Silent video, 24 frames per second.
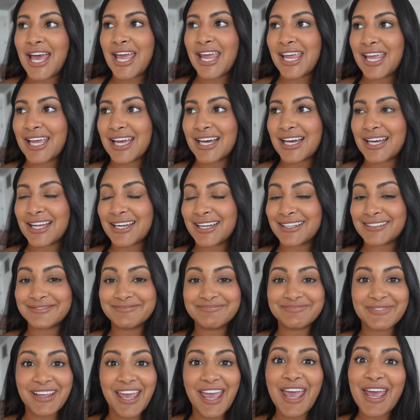And
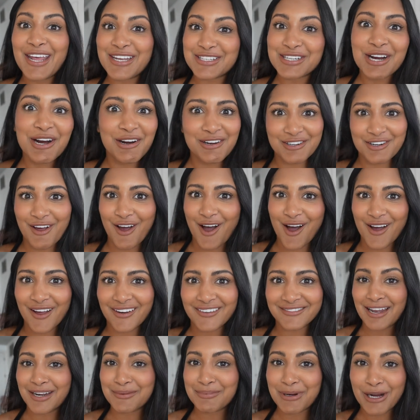it turned
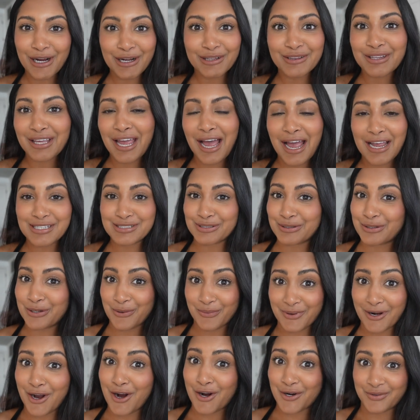on. And apparently I don't know
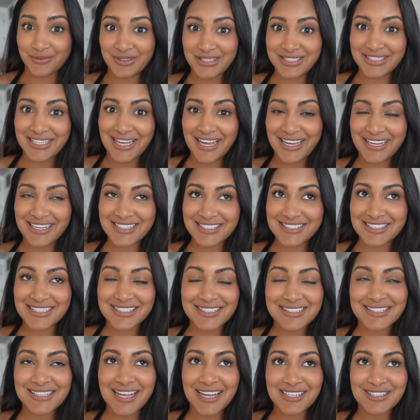what a hard reset is
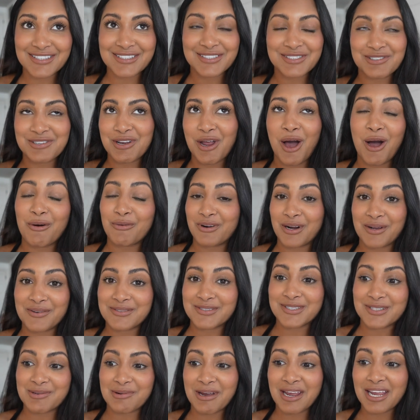because that's not what I
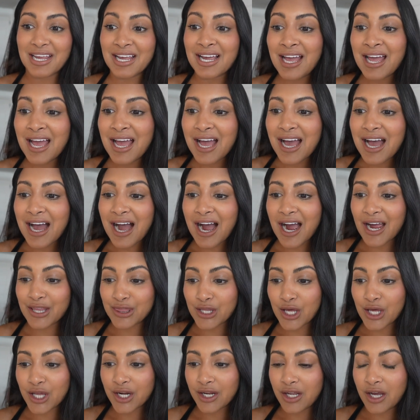was doing. I
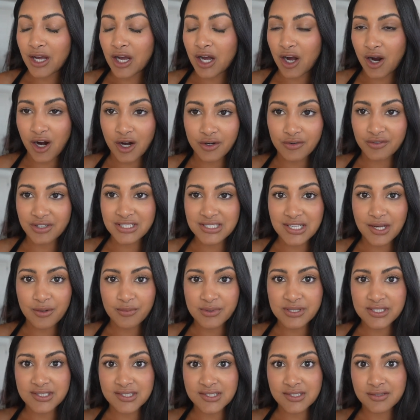thought a hard reset
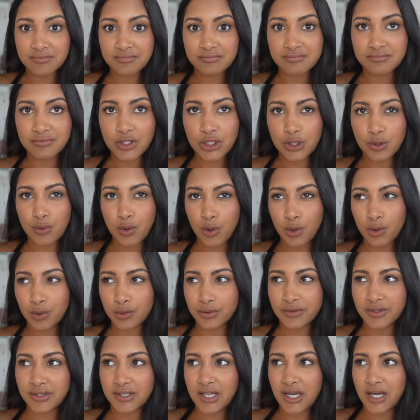was you
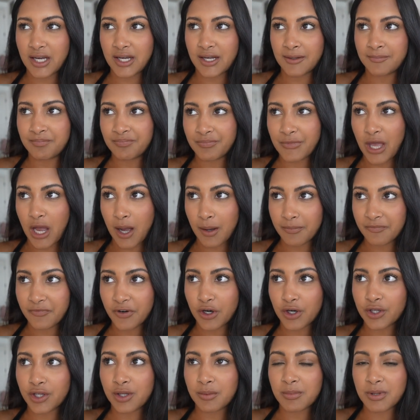hold the up
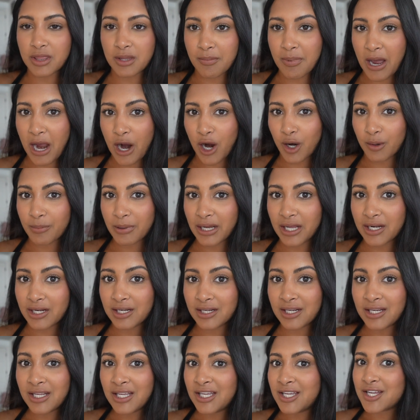volume and the power
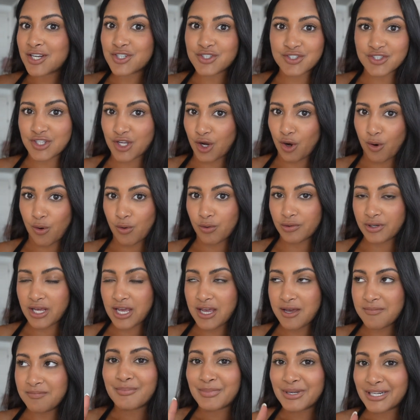button, just like hold
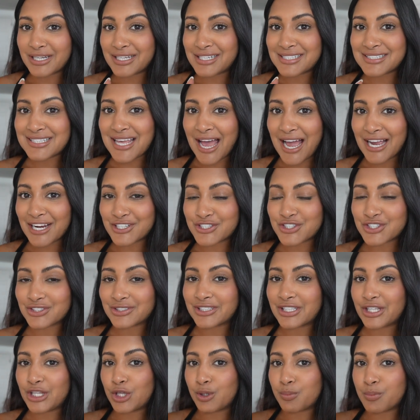it, but it is
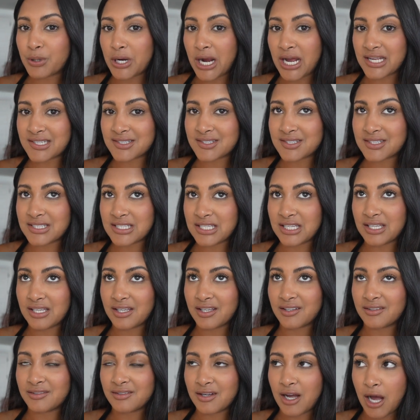actually you press
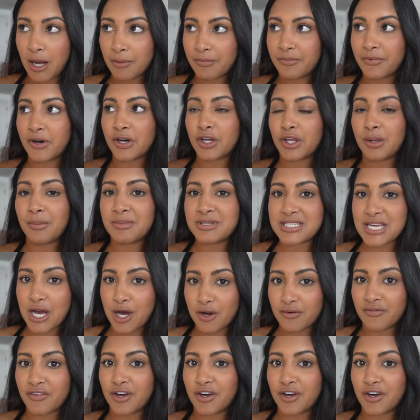the up volume, down